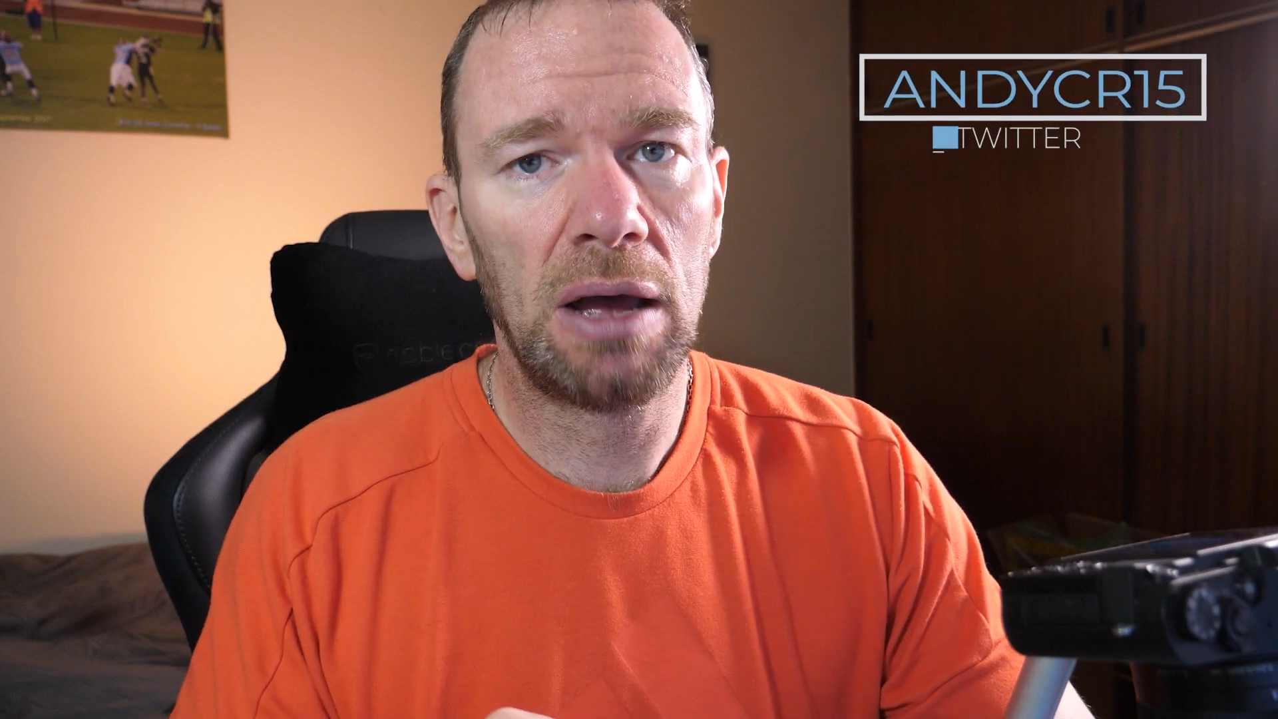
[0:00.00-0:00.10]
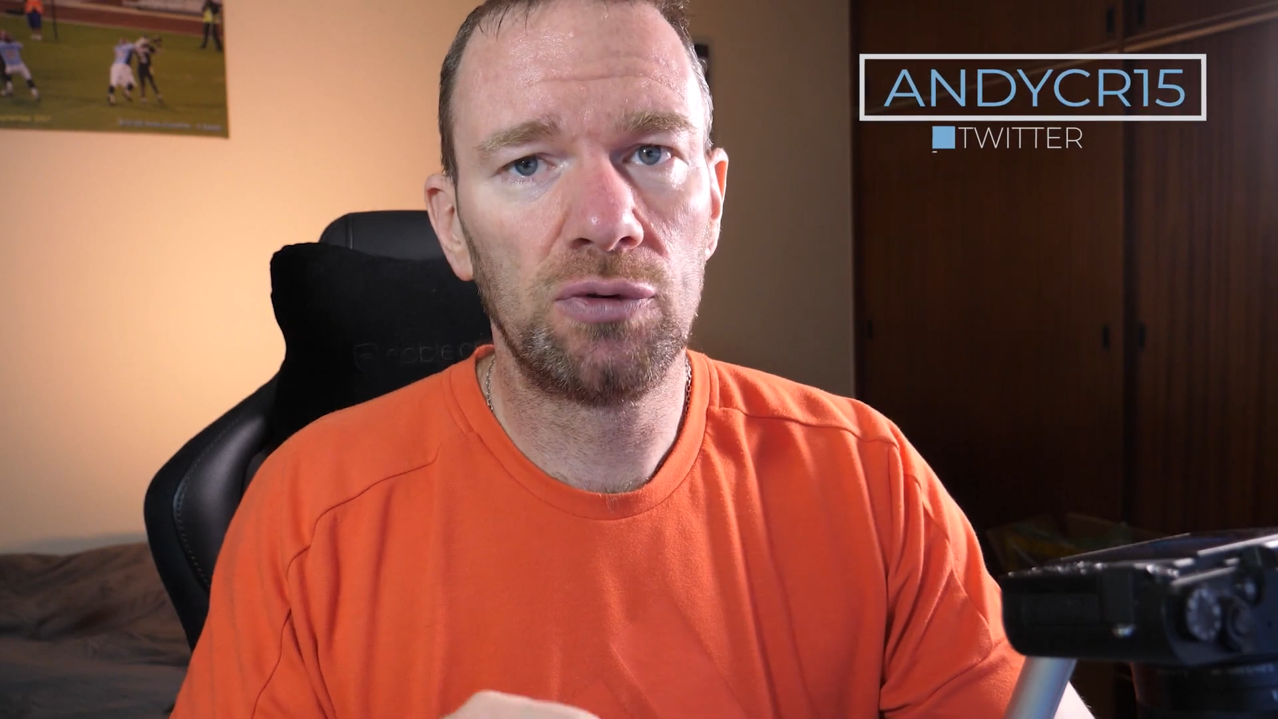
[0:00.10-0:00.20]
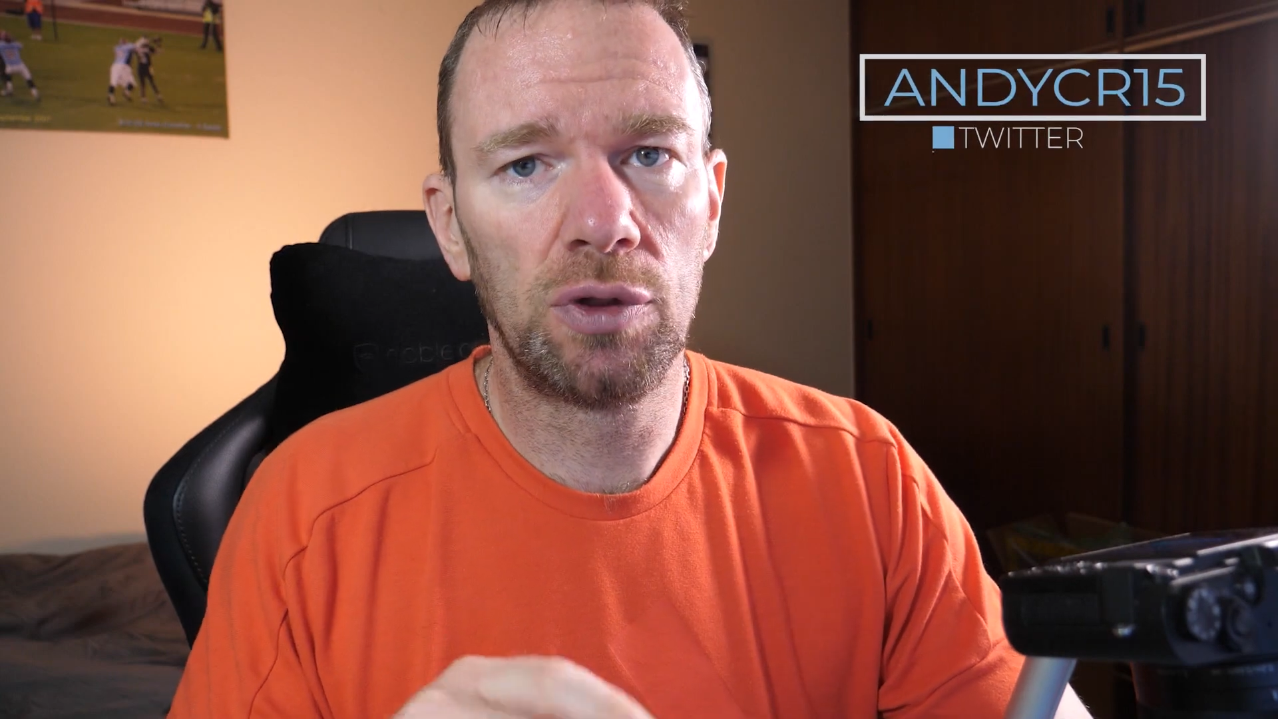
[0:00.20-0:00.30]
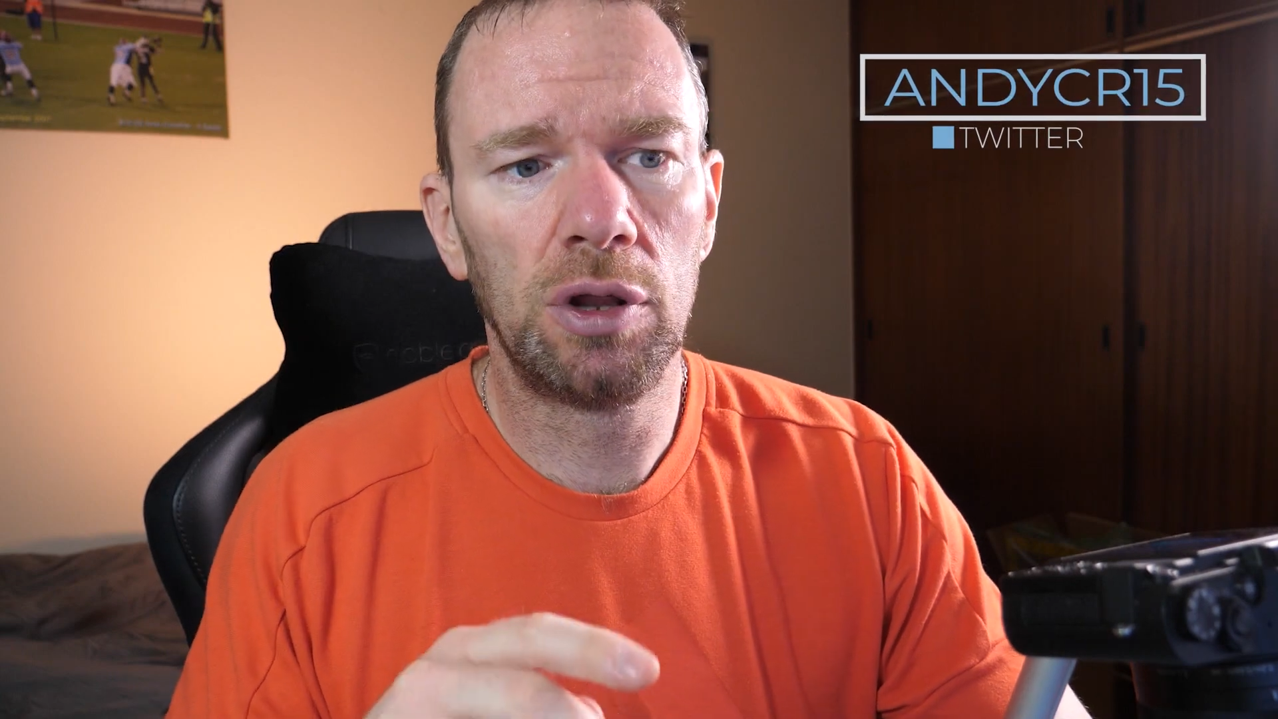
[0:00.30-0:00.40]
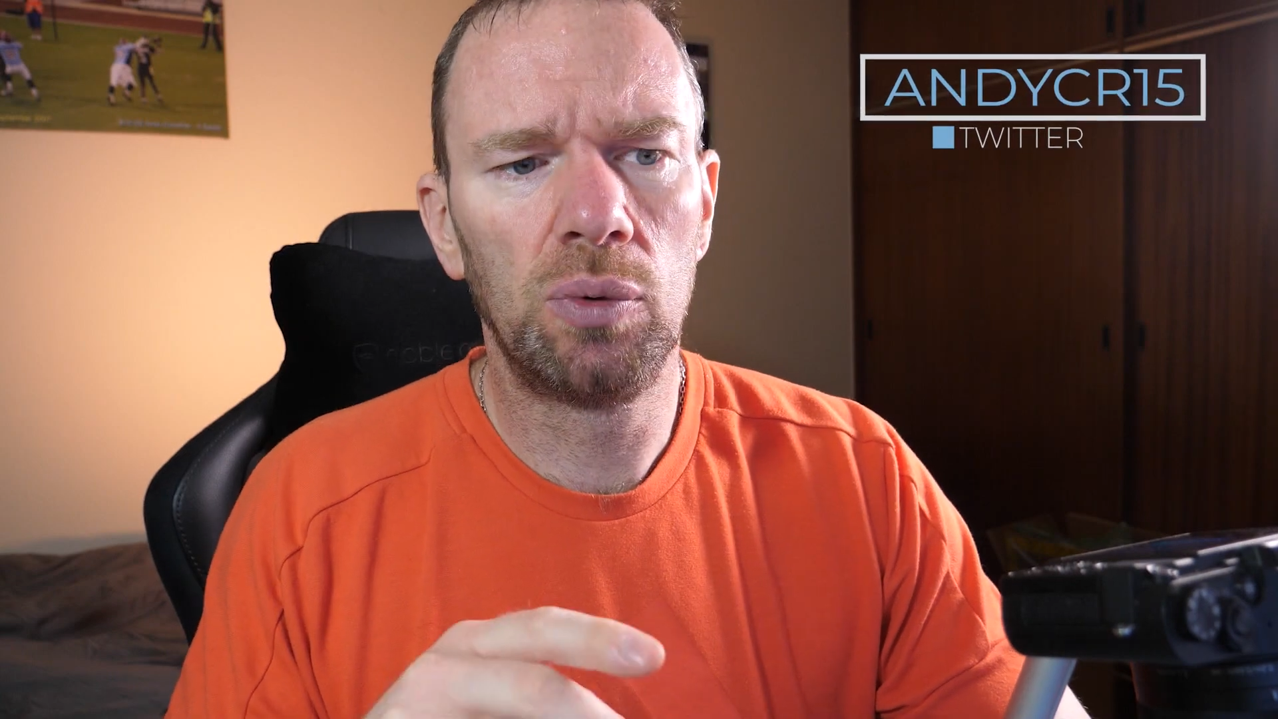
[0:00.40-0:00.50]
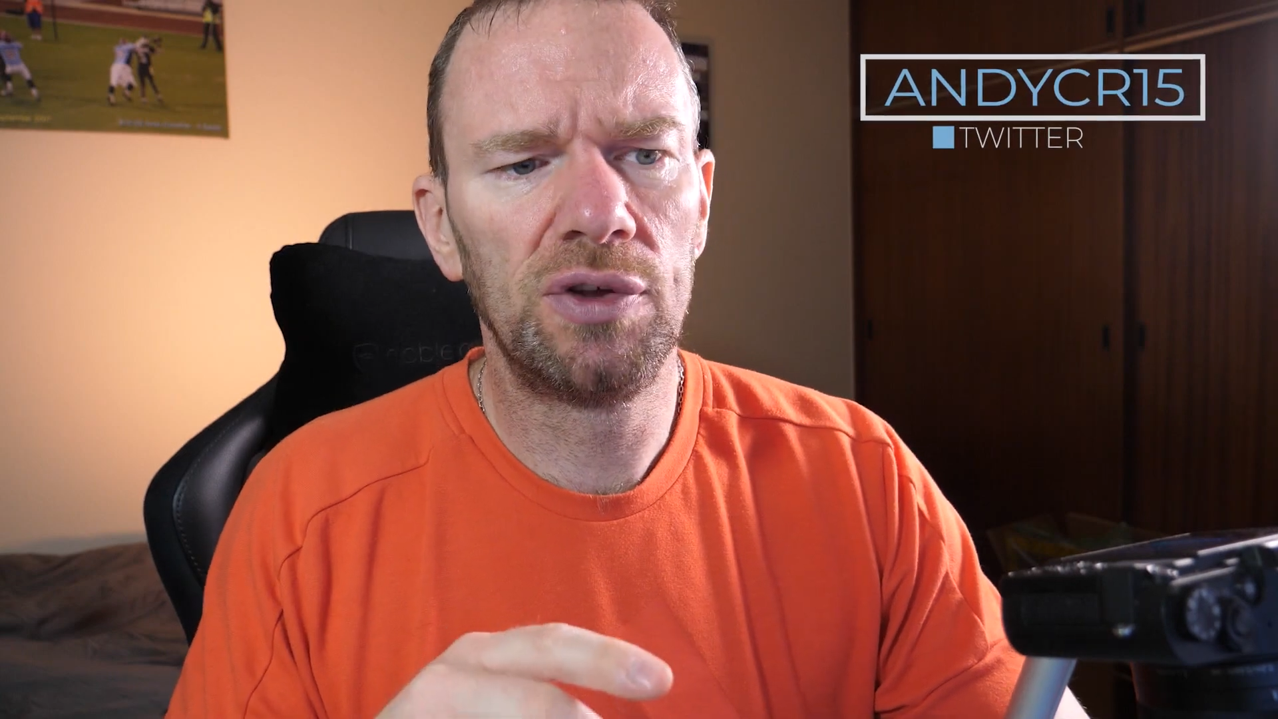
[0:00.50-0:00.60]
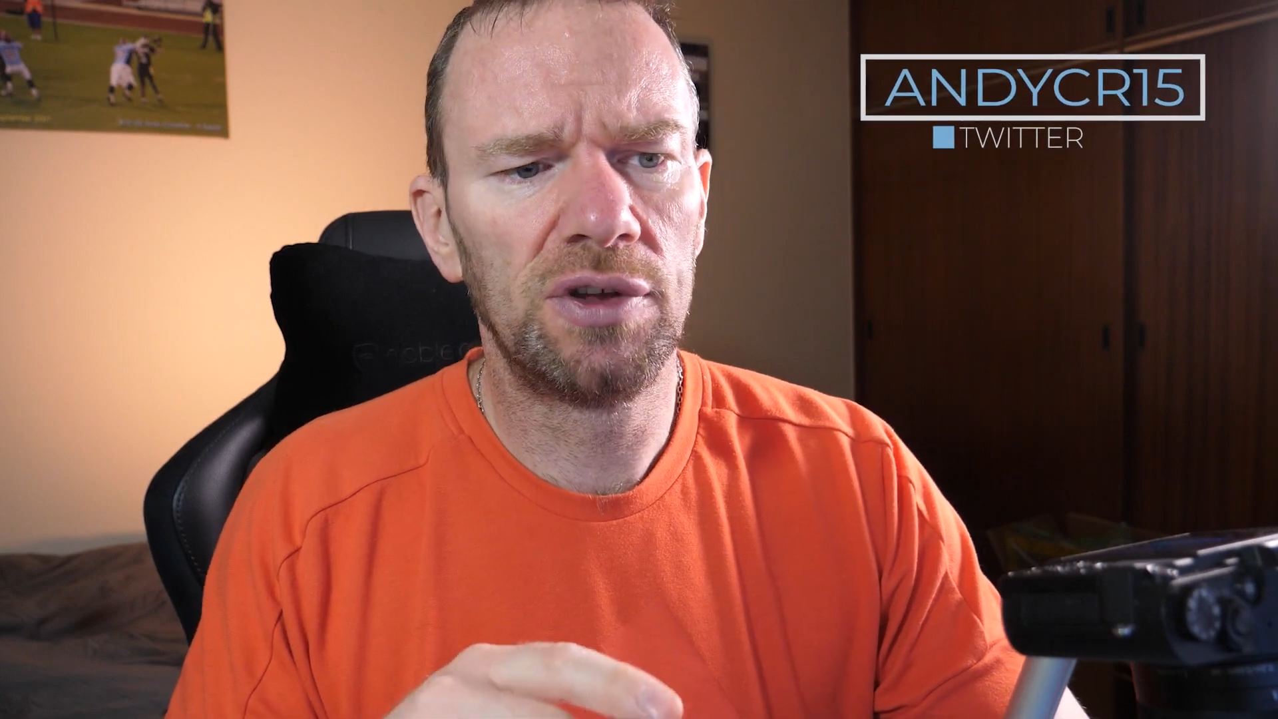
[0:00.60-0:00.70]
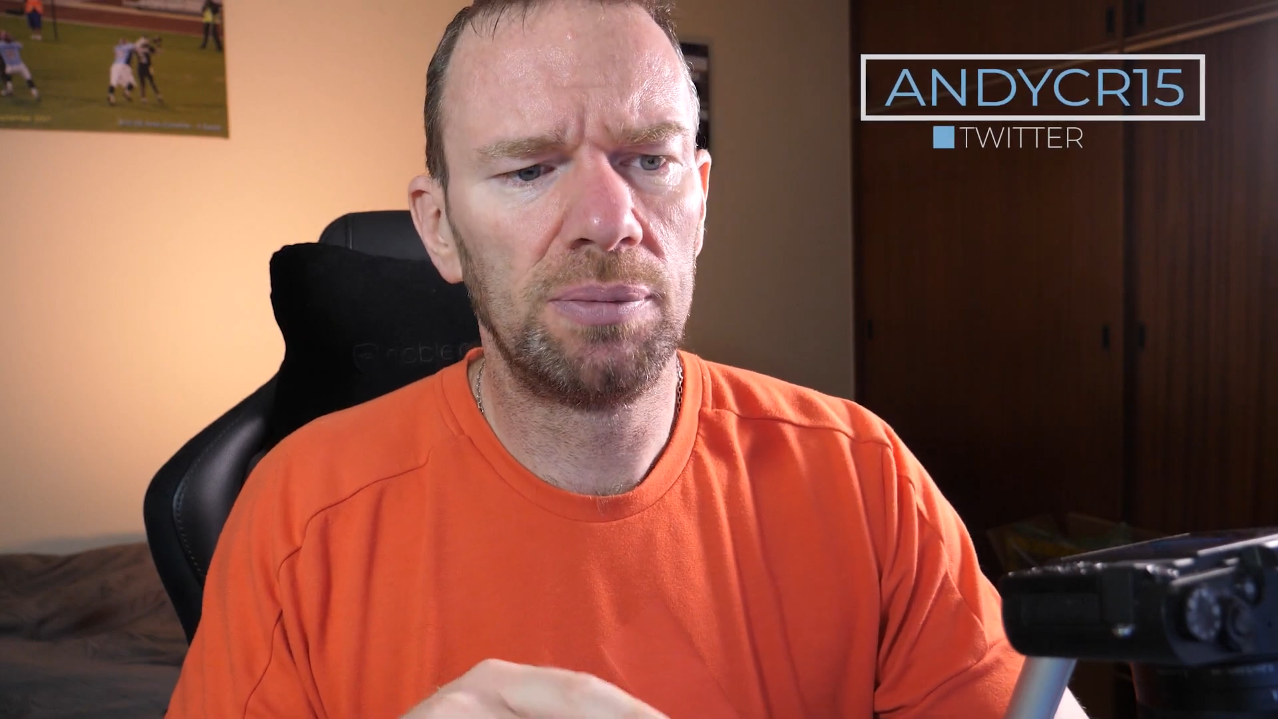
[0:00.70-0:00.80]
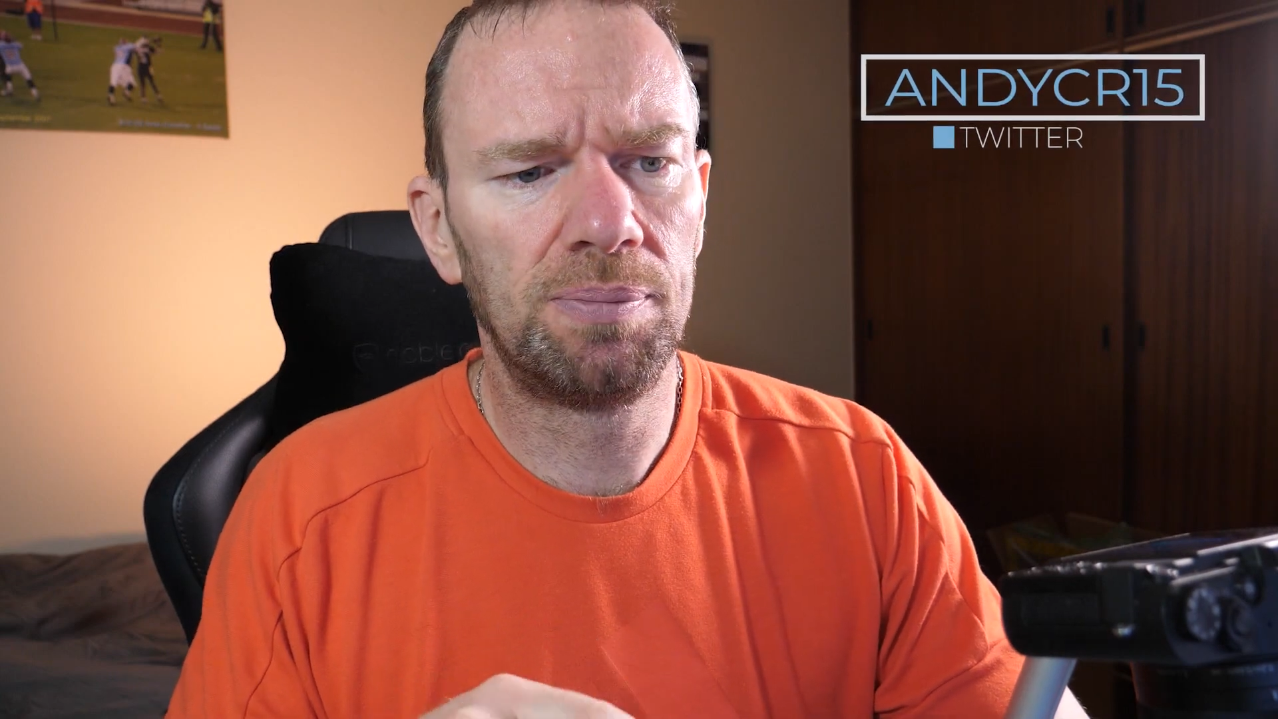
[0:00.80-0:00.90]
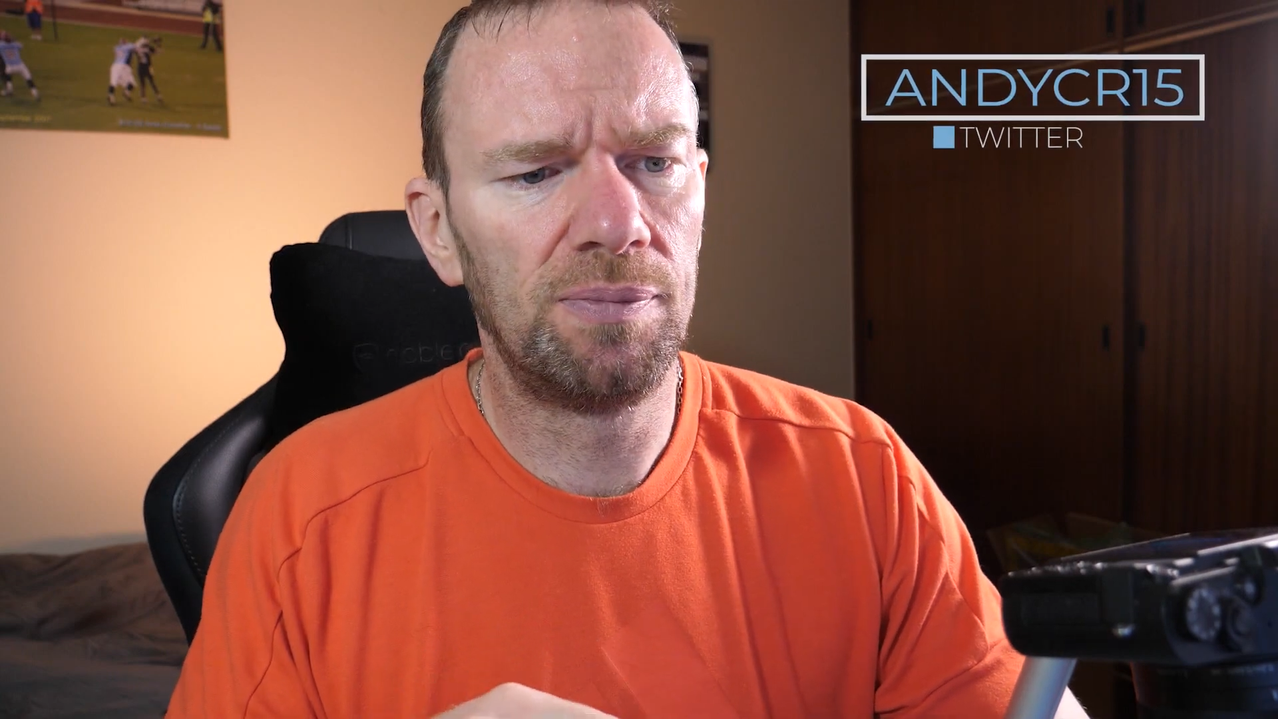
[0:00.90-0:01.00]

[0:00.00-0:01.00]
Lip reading: although there was a